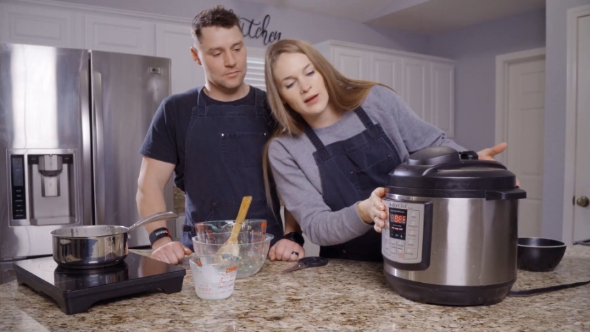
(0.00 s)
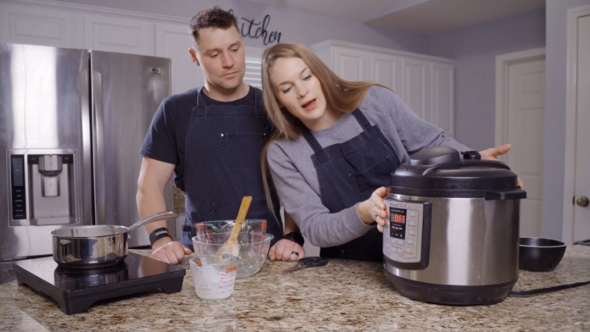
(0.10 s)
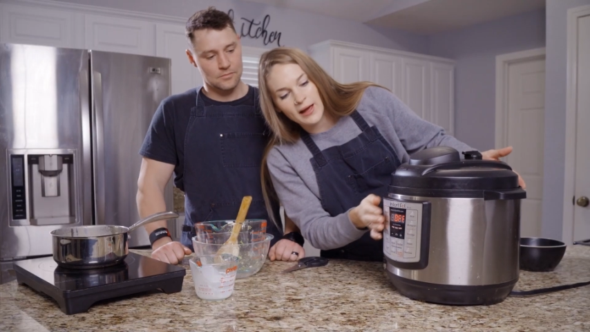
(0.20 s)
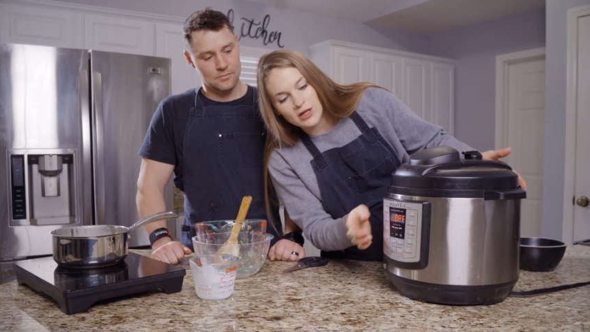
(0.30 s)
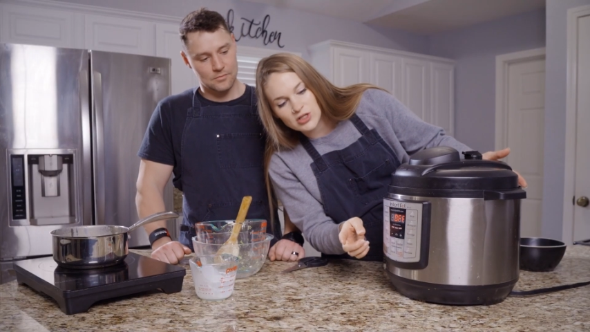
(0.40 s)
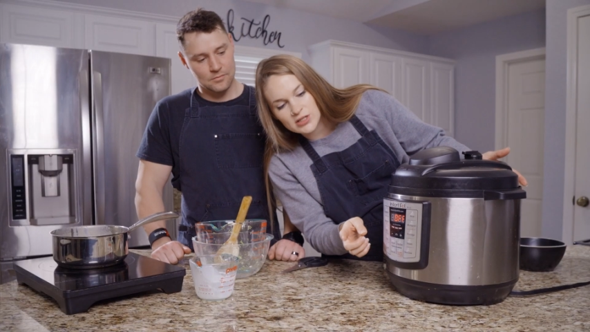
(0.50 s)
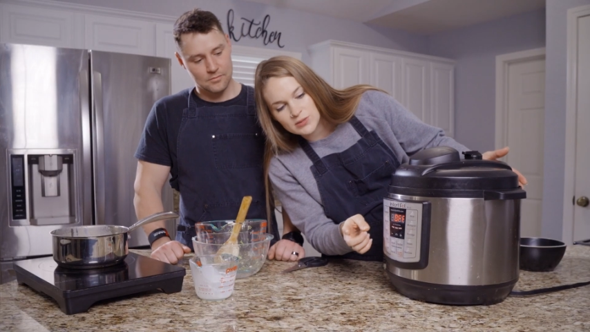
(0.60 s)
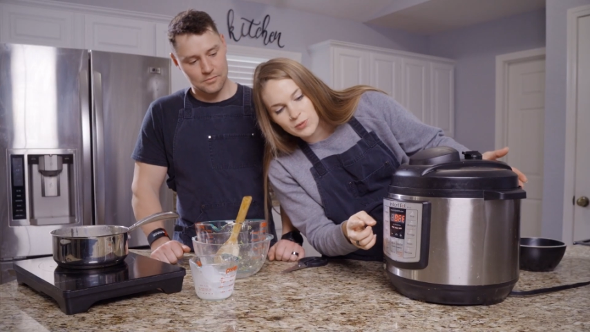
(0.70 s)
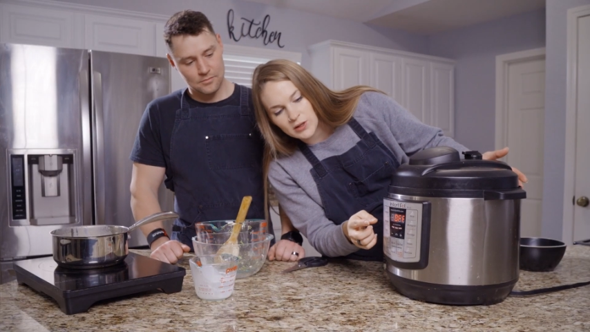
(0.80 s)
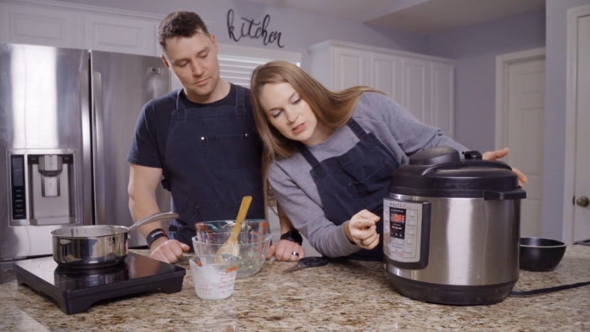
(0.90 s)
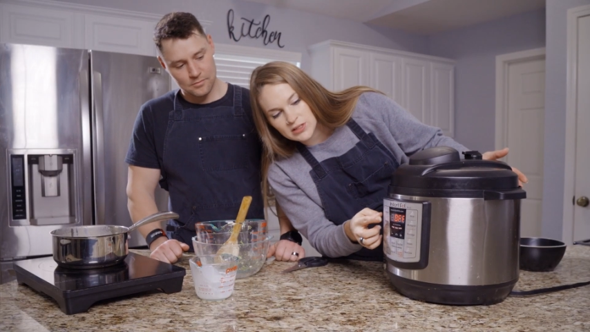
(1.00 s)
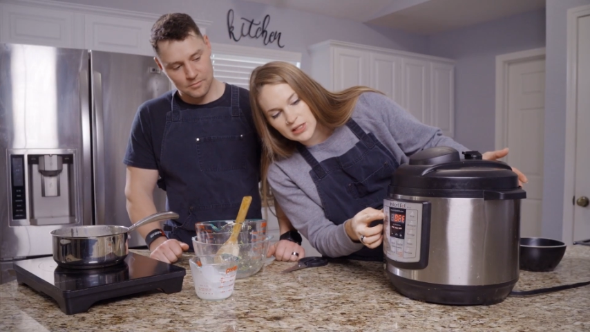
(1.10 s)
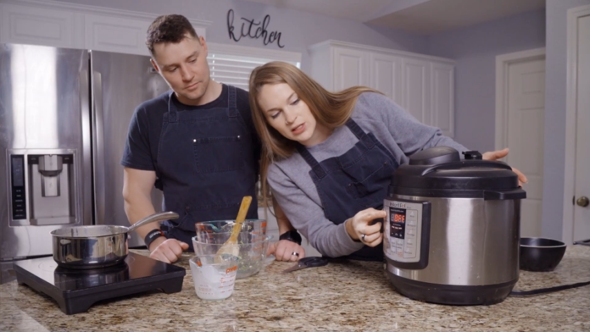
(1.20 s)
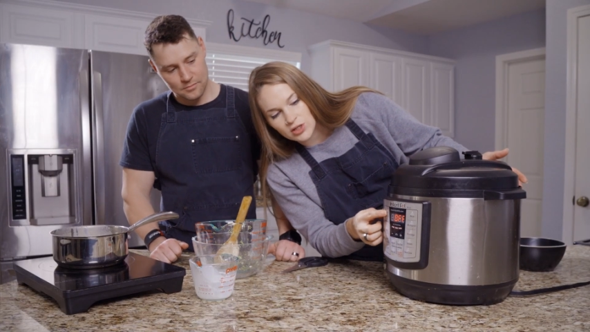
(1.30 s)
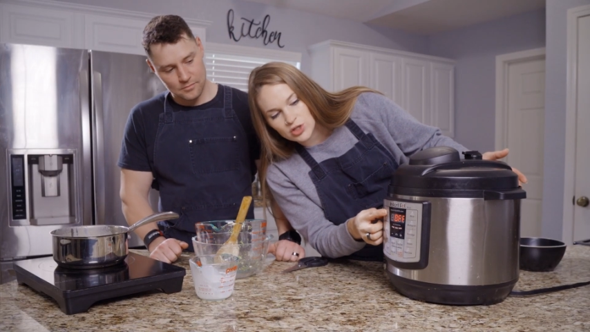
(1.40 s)
Speaker 1: then I just press
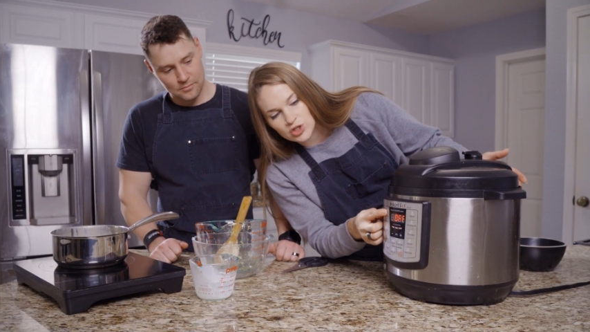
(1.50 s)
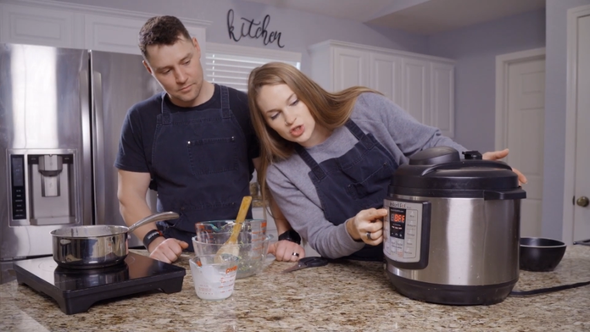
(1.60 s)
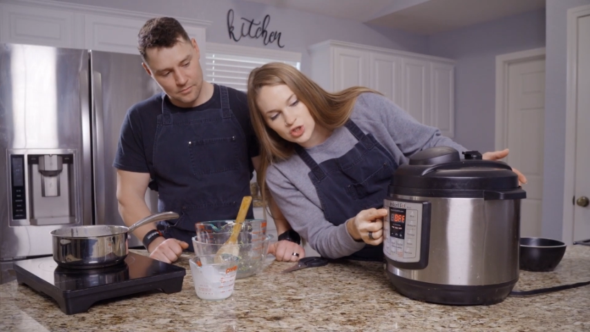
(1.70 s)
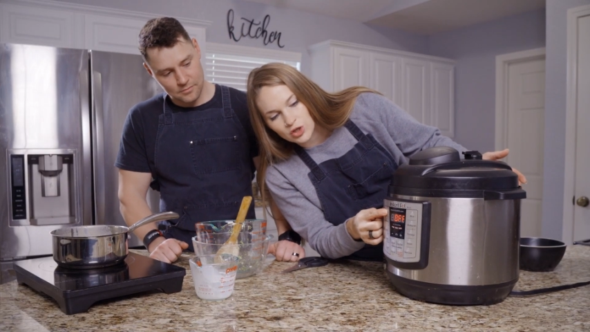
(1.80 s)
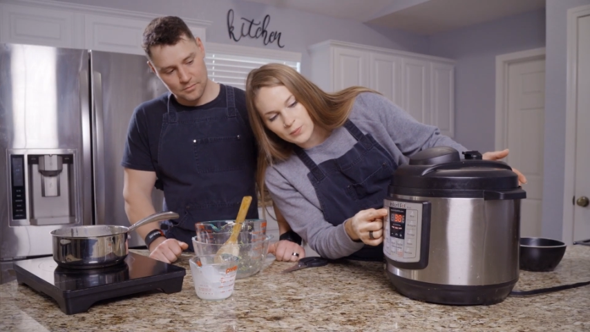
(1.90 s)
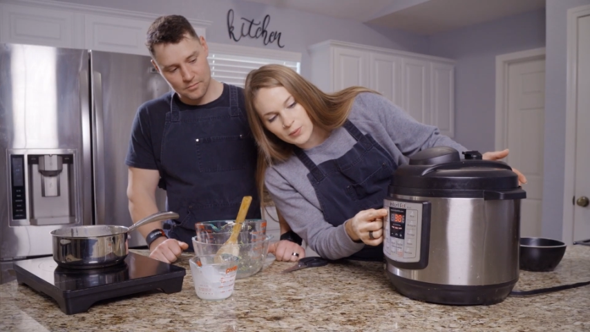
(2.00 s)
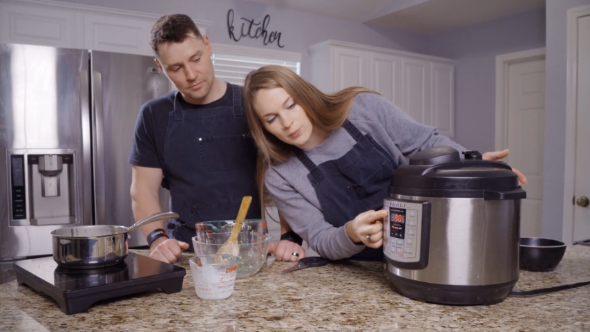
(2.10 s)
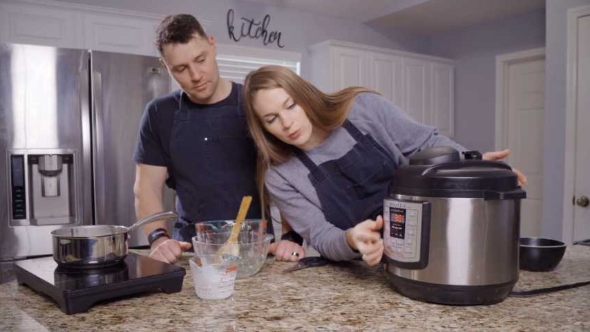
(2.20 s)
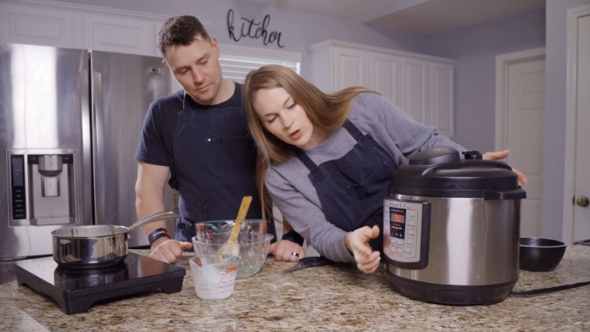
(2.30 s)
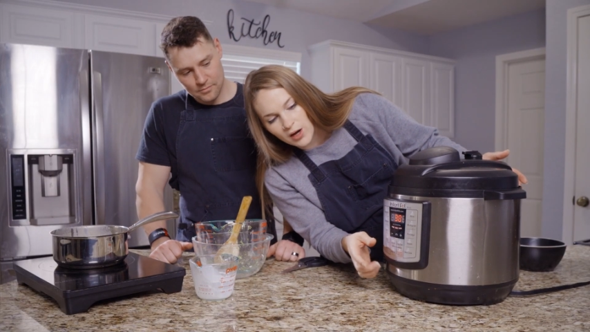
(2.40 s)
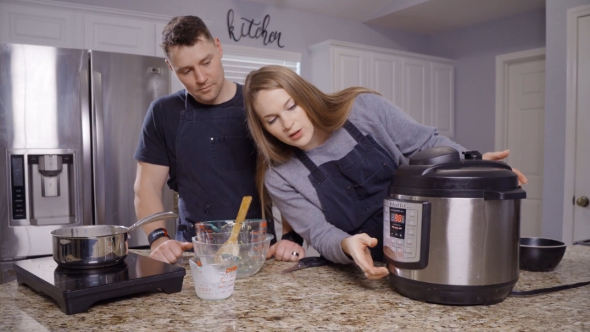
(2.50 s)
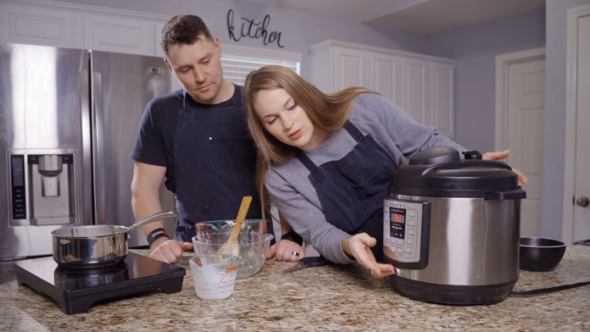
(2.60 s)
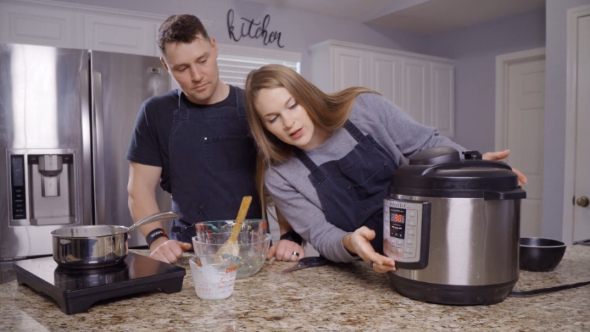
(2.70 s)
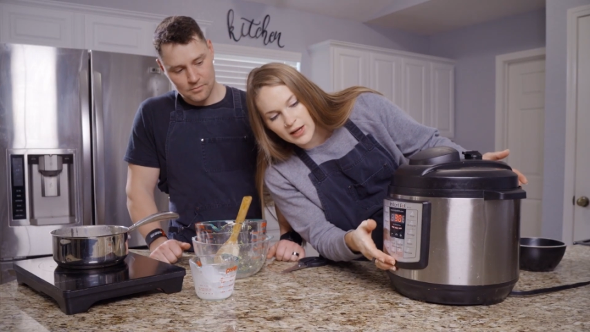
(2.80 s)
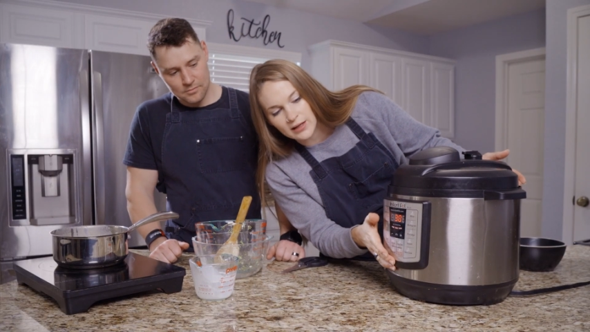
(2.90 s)
the soup broth
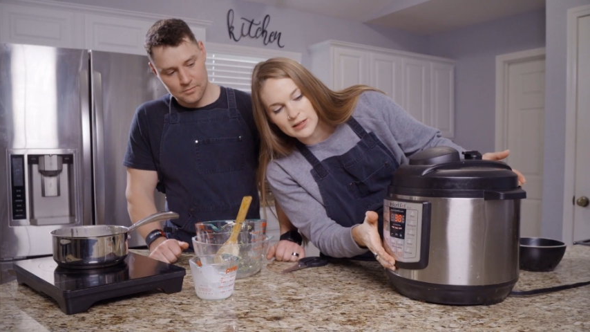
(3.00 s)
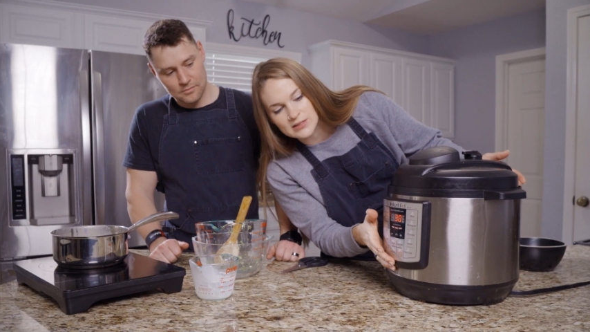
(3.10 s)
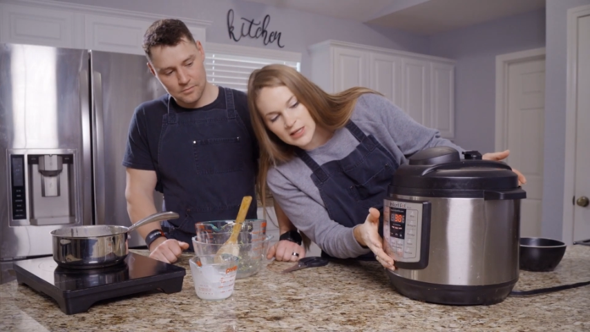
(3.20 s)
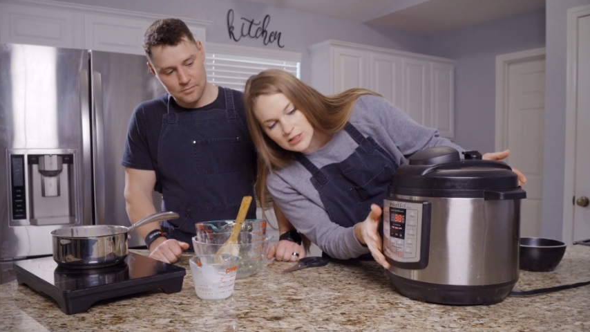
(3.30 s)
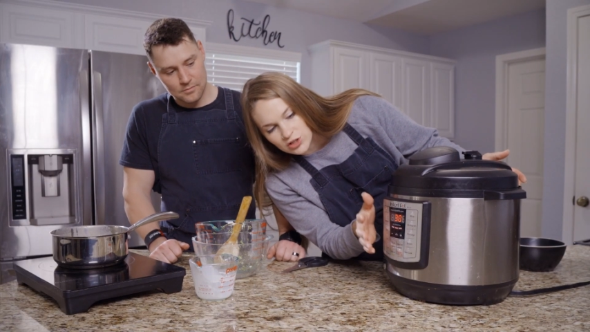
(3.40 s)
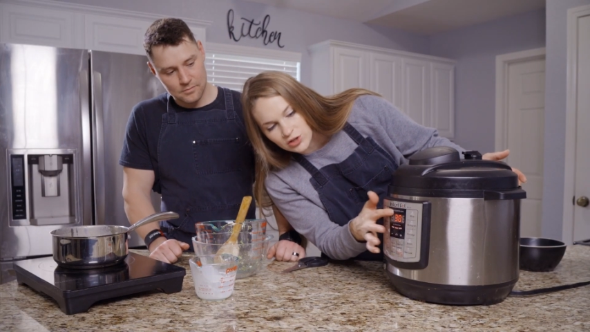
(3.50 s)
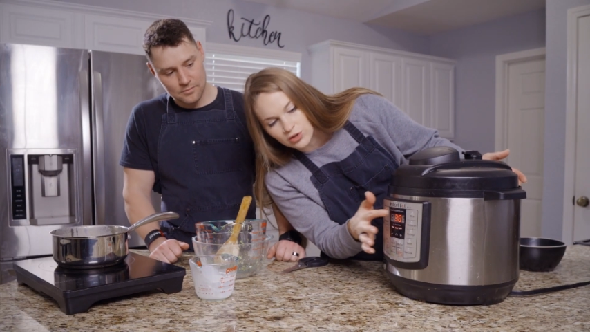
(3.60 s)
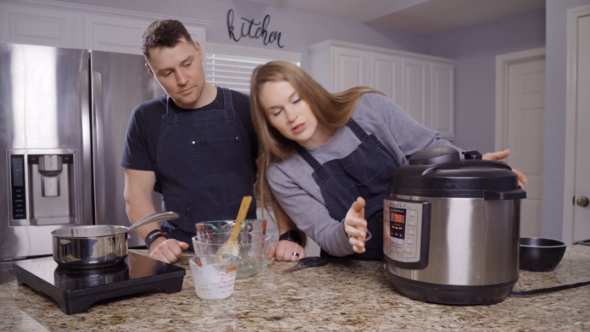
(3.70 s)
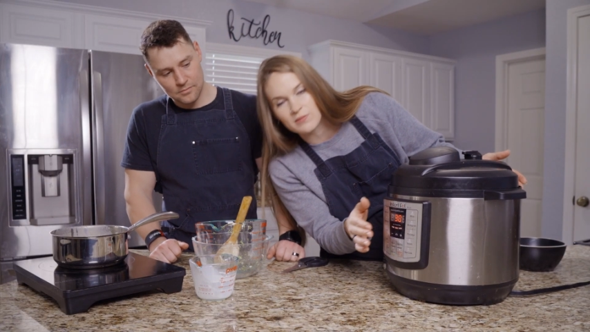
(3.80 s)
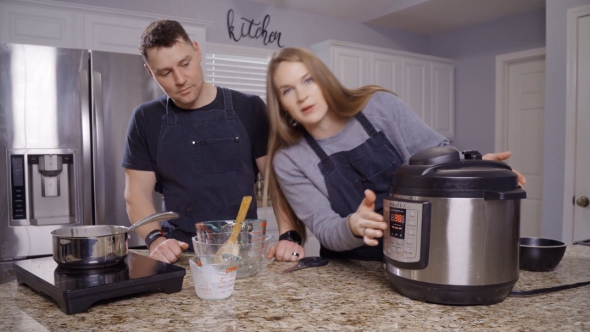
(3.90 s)
and it says 30